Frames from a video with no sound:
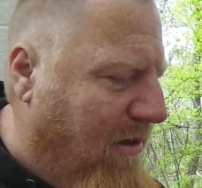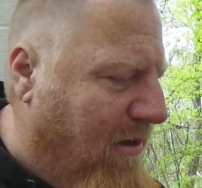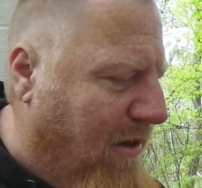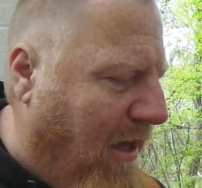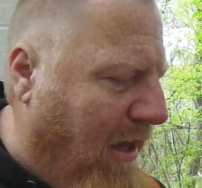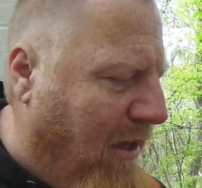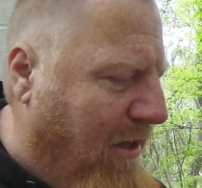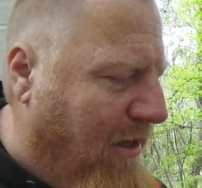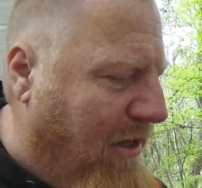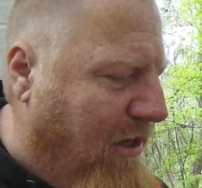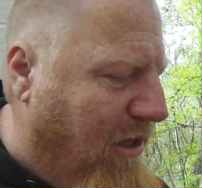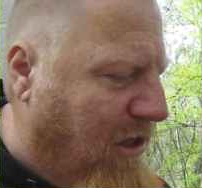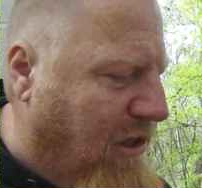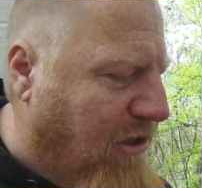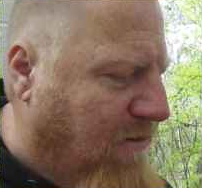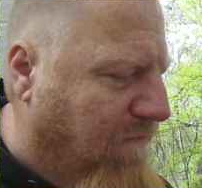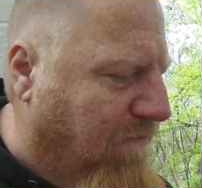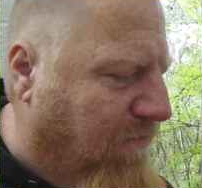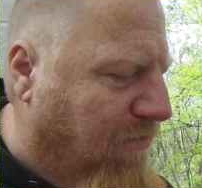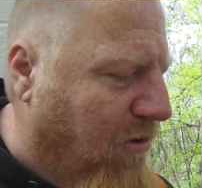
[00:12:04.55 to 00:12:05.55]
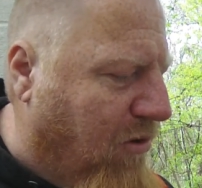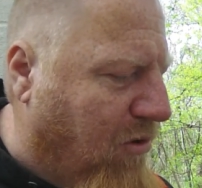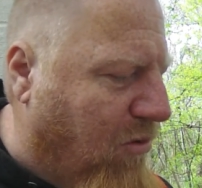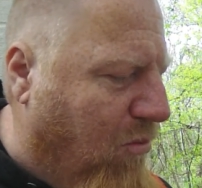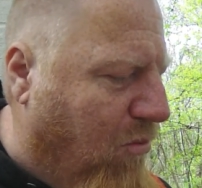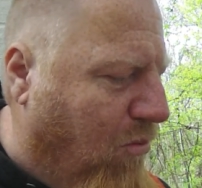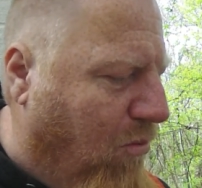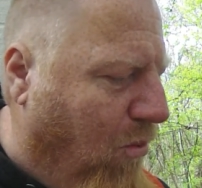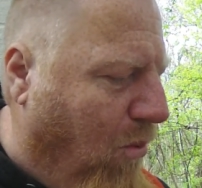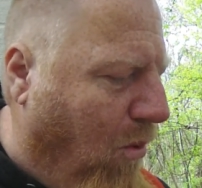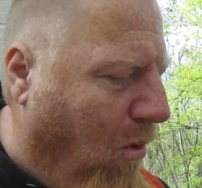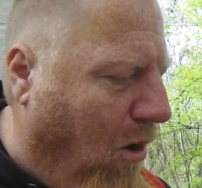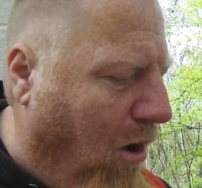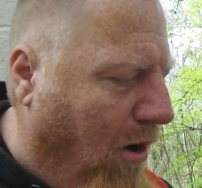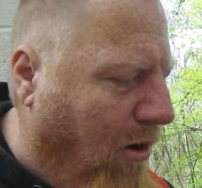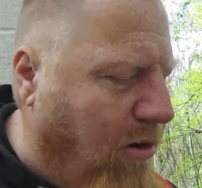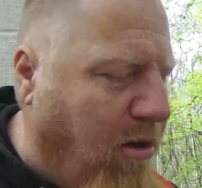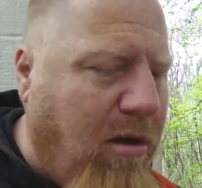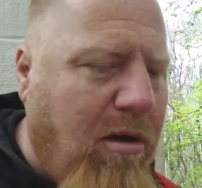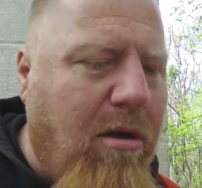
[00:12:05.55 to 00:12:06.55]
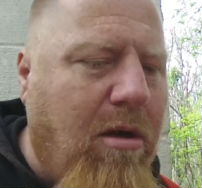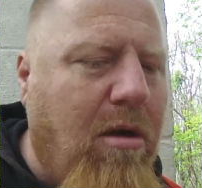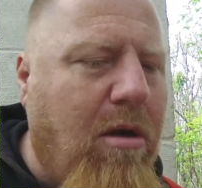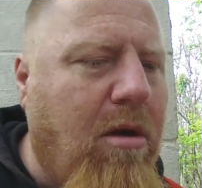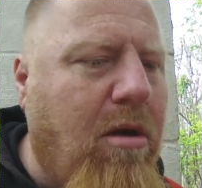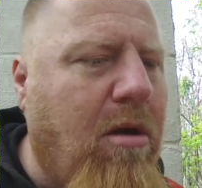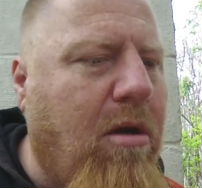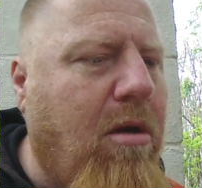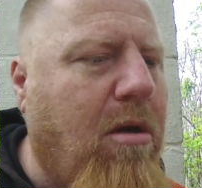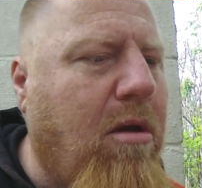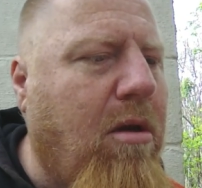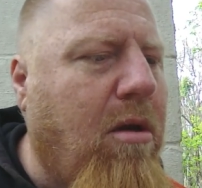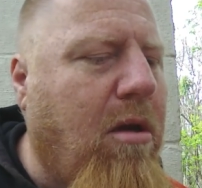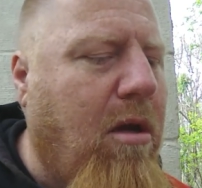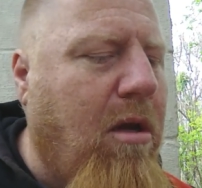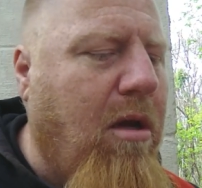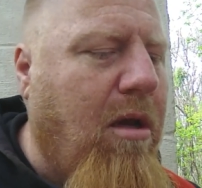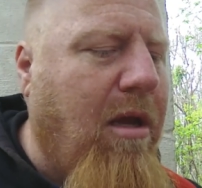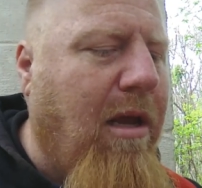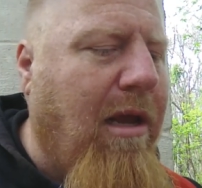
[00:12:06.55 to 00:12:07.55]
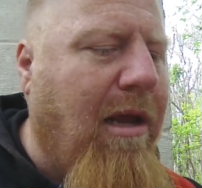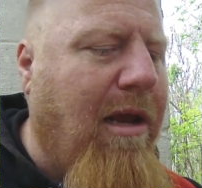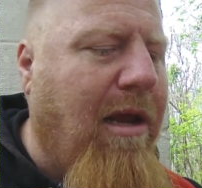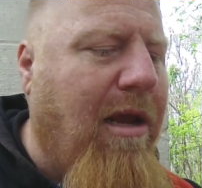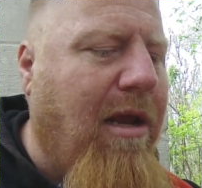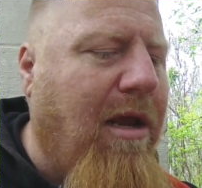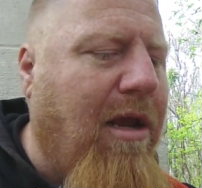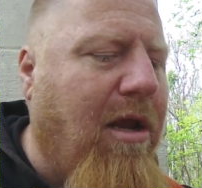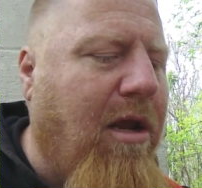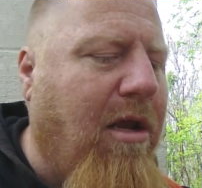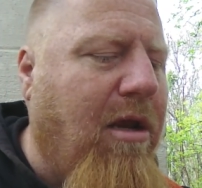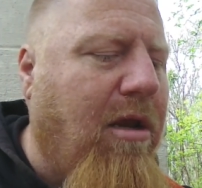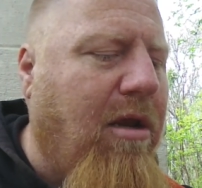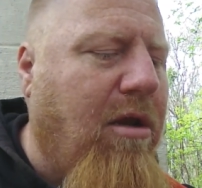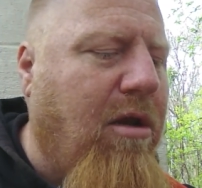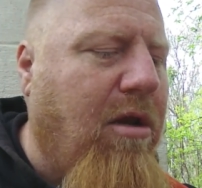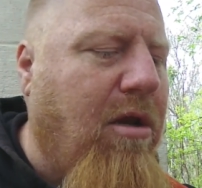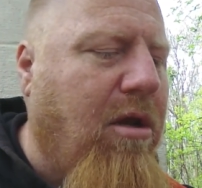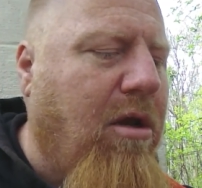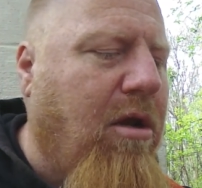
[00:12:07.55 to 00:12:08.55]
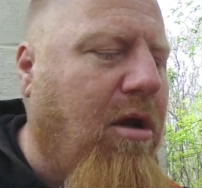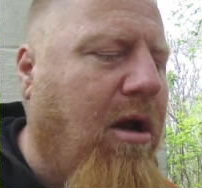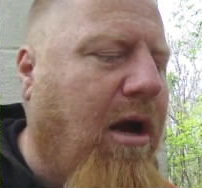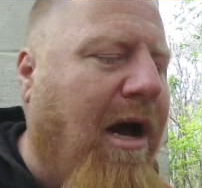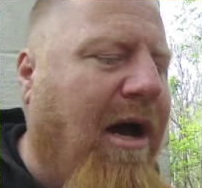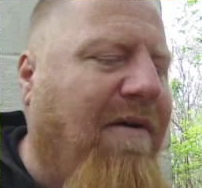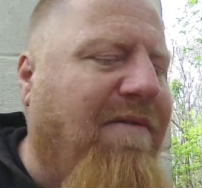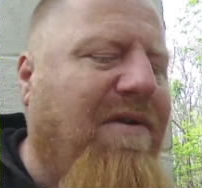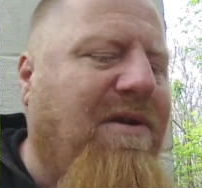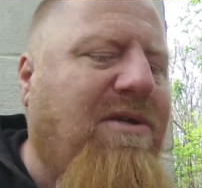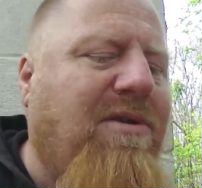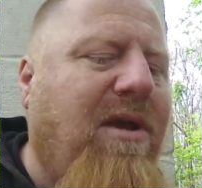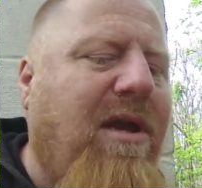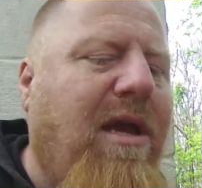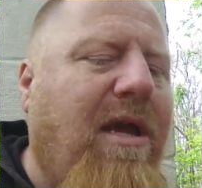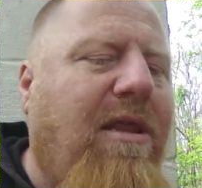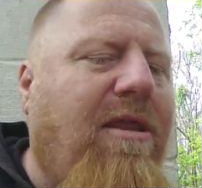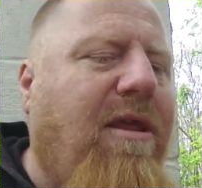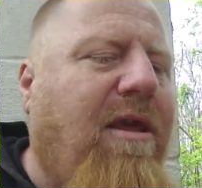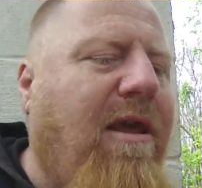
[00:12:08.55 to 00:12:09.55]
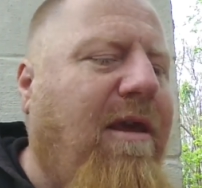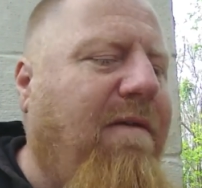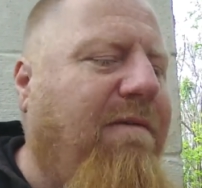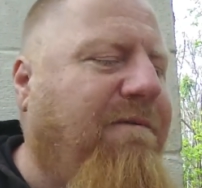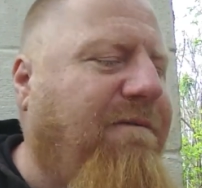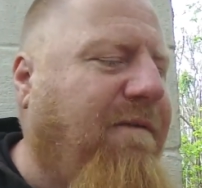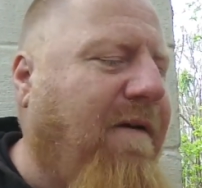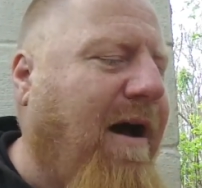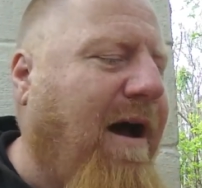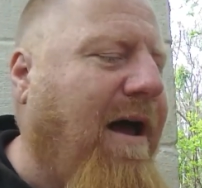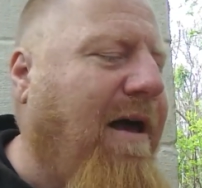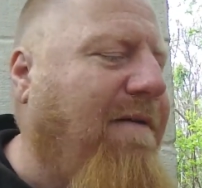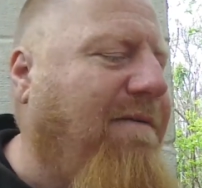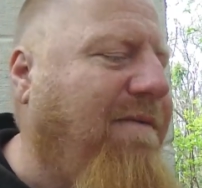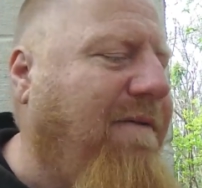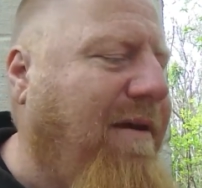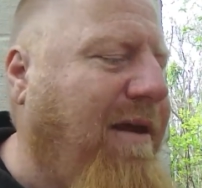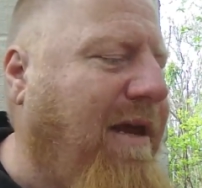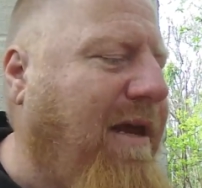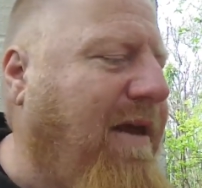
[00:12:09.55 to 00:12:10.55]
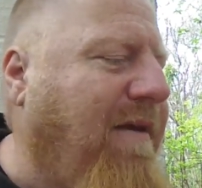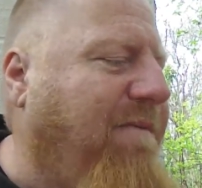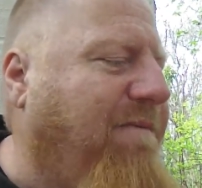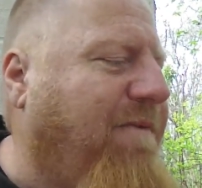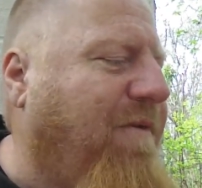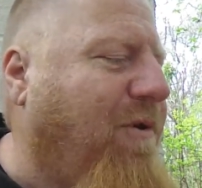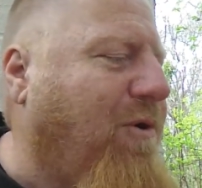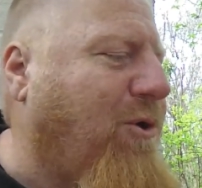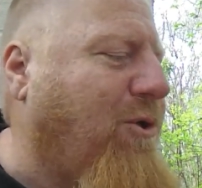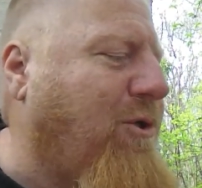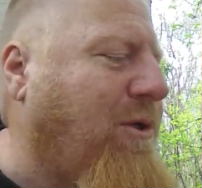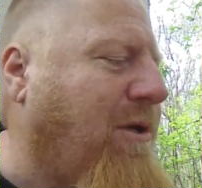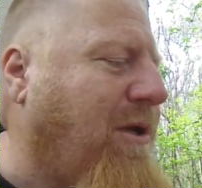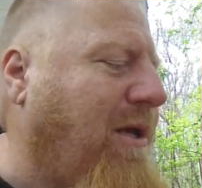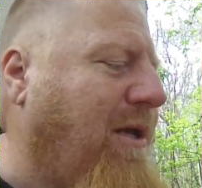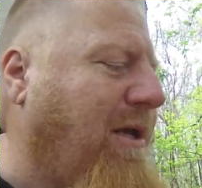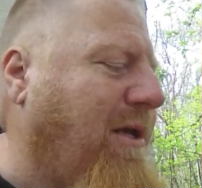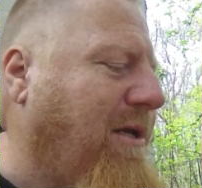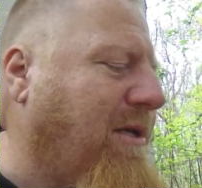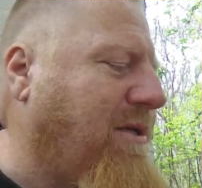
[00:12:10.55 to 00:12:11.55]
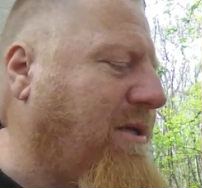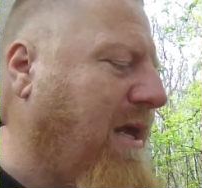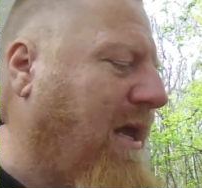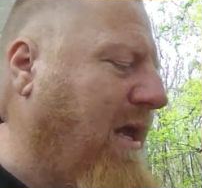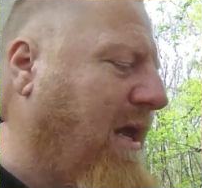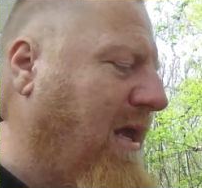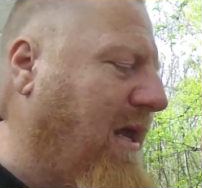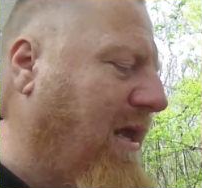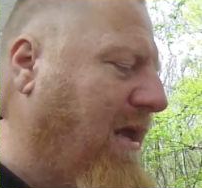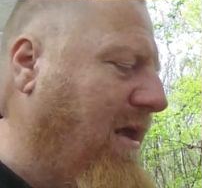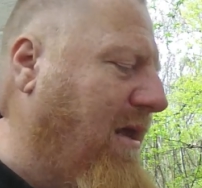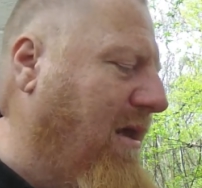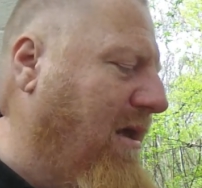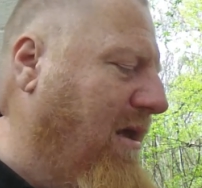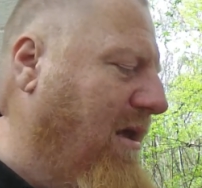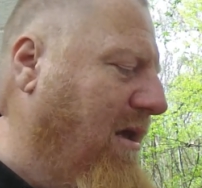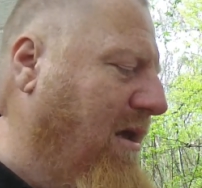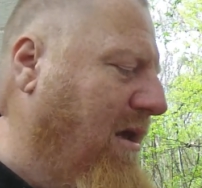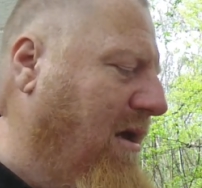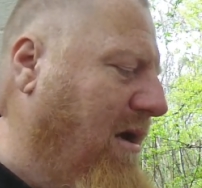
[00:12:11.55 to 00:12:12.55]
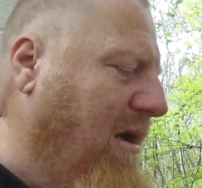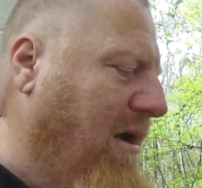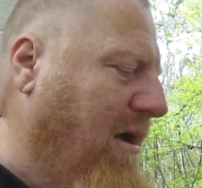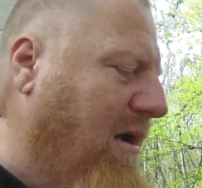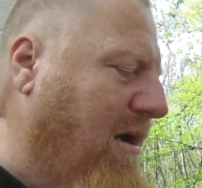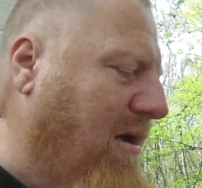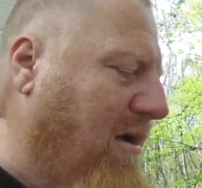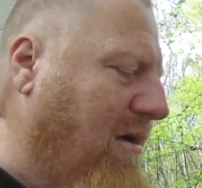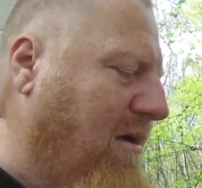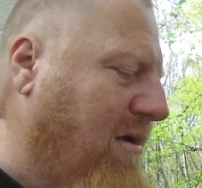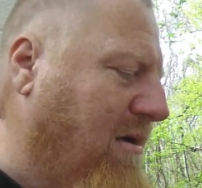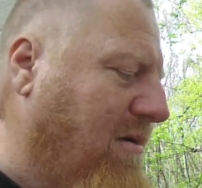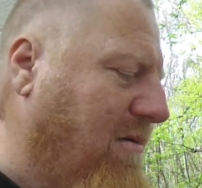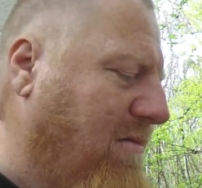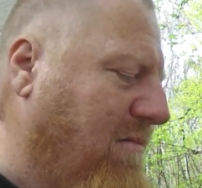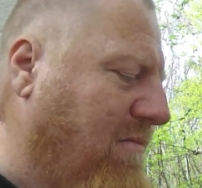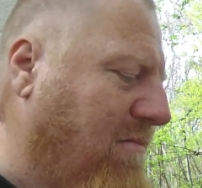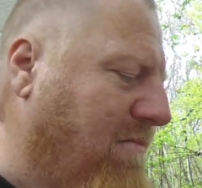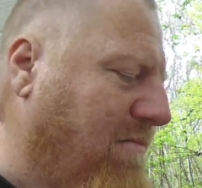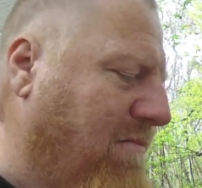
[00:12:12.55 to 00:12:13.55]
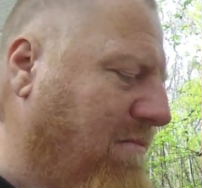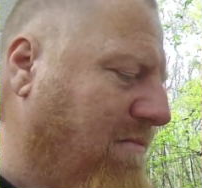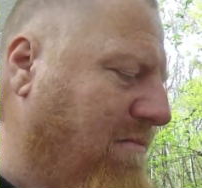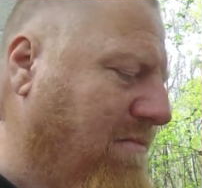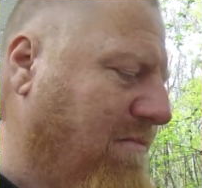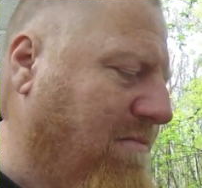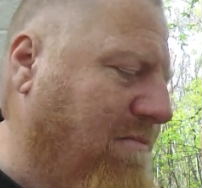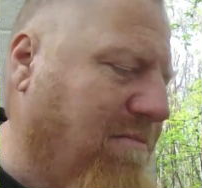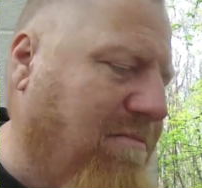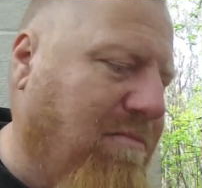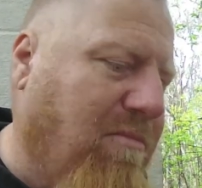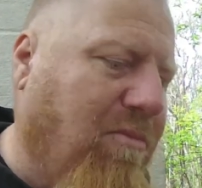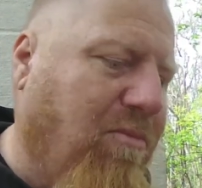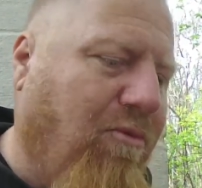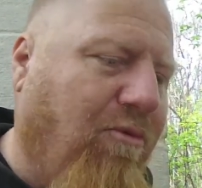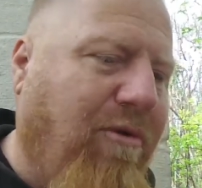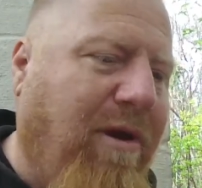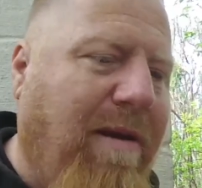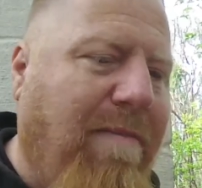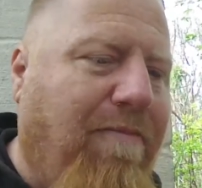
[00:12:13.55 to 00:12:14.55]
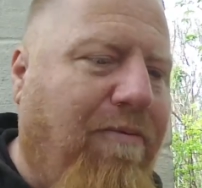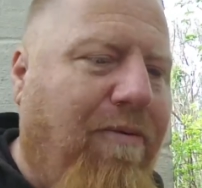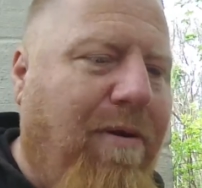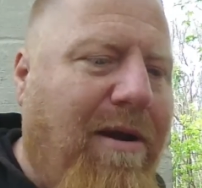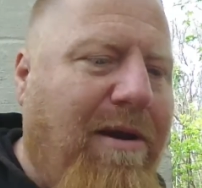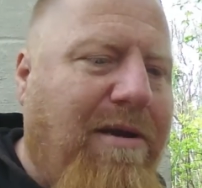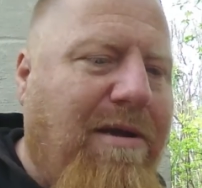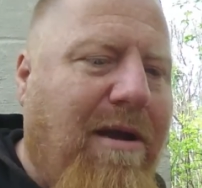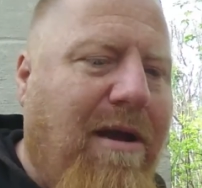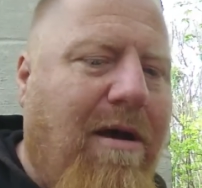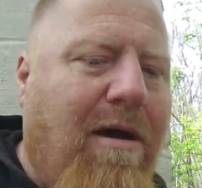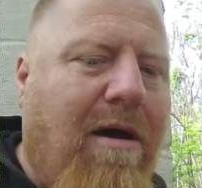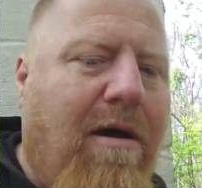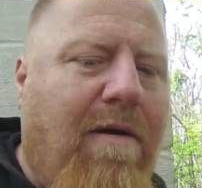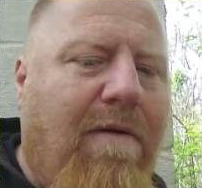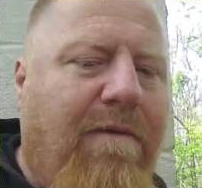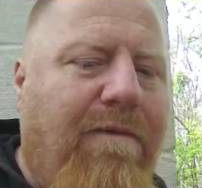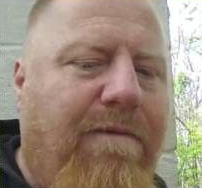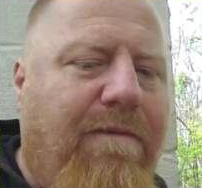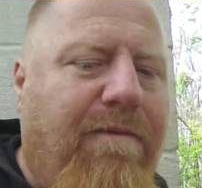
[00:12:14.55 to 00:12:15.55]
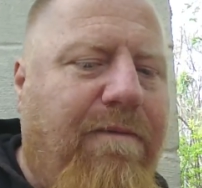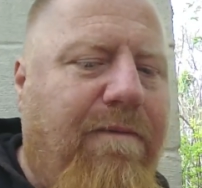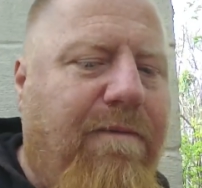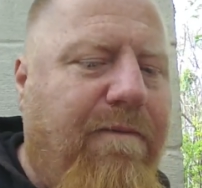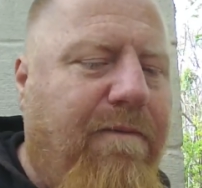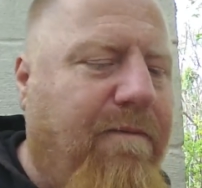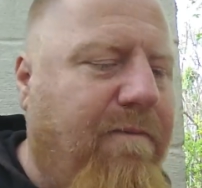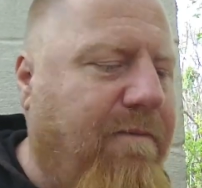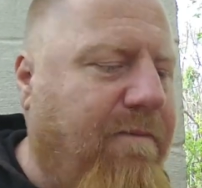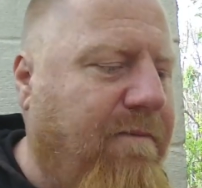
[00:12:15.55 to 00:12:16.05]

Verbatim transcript: That is book one, and obviously the five E version is a uh, reprint of